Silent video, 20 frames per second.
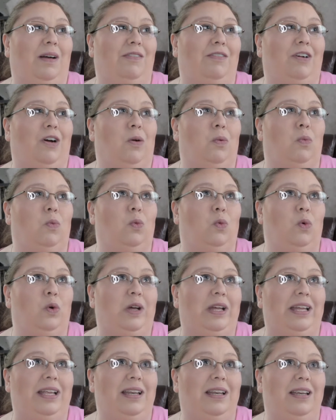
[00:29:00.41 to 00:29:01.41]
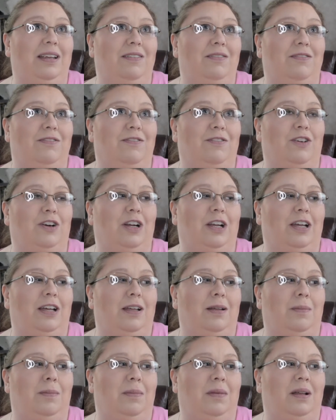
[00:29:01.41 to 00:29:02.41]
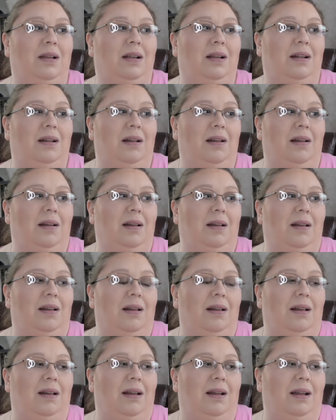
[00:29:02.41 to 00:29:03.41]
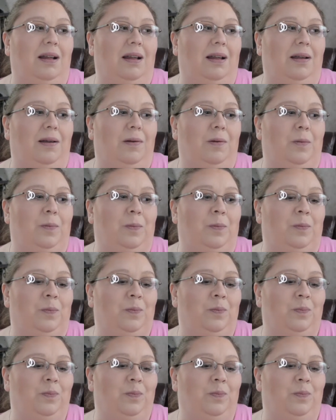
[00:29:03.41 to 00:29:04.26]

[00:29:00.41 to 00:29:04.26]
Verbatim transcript: I've got one from um,